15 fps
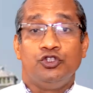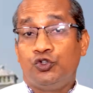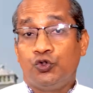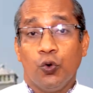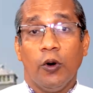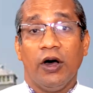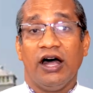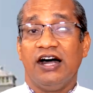
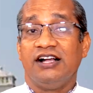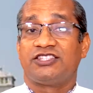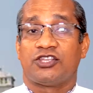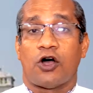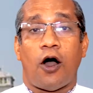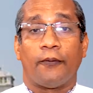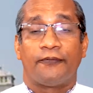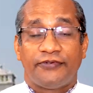
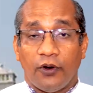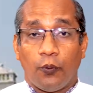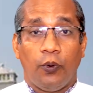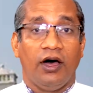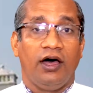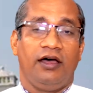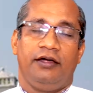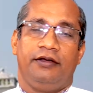doers of the
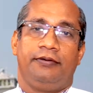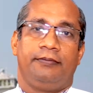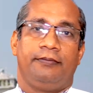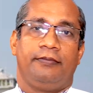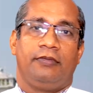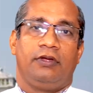word